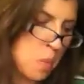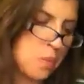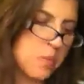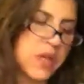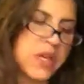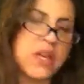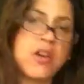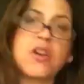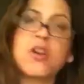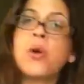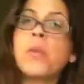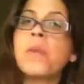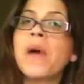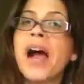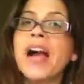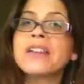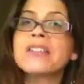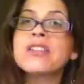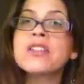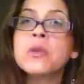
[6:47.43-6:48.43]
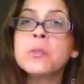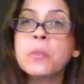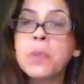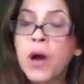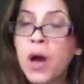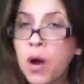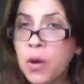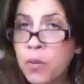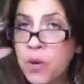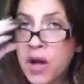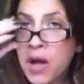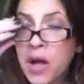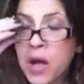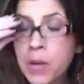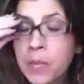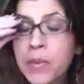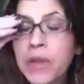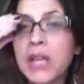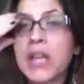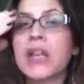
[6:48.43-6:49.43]
They can go back to the
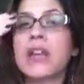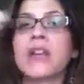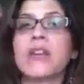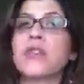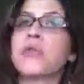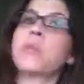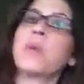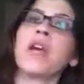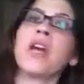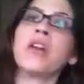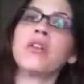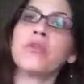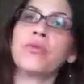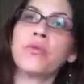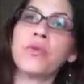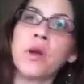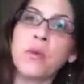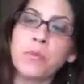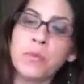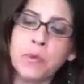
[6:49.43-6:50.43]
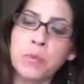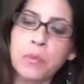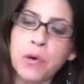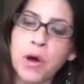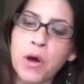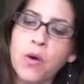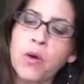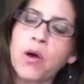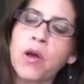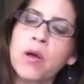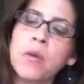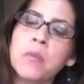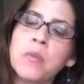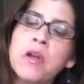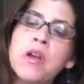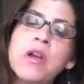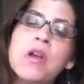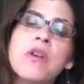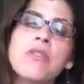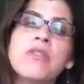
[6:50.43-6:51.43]
poem, they can expand from the poem.
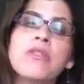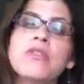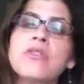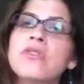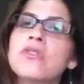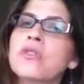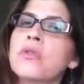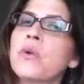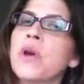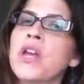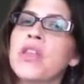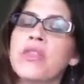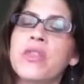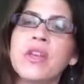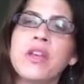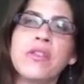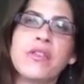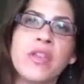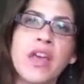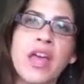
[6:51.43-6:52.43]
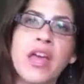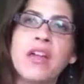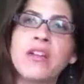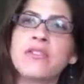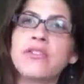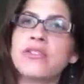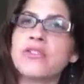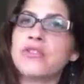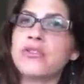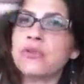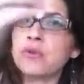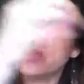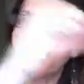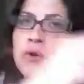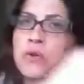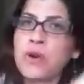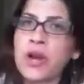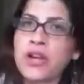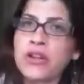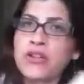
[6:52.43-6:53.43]
This is a great thing then to do a
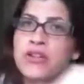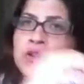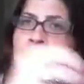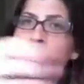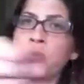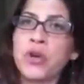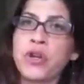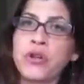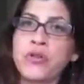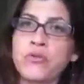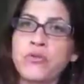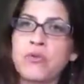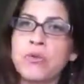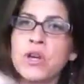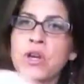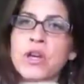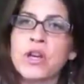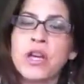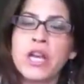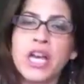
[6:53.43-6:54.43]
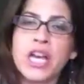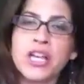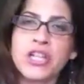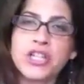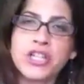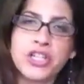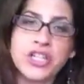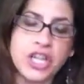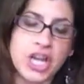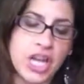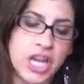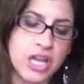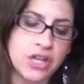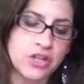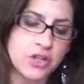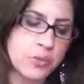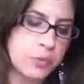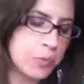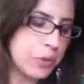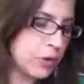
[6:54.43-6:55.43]
correction where you
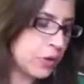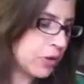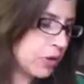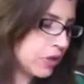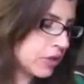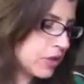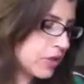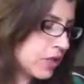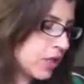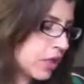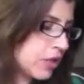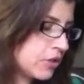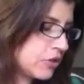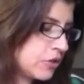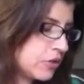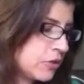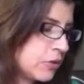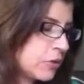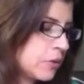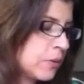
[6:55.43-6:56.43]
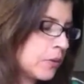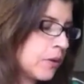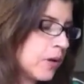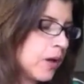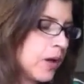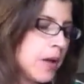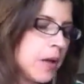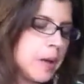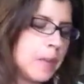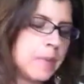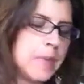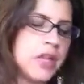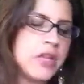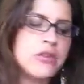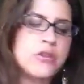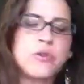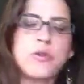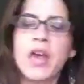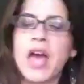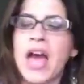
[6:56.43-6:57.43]
exchange books and do
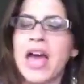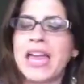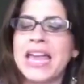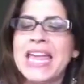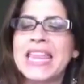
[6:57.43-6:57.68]
that.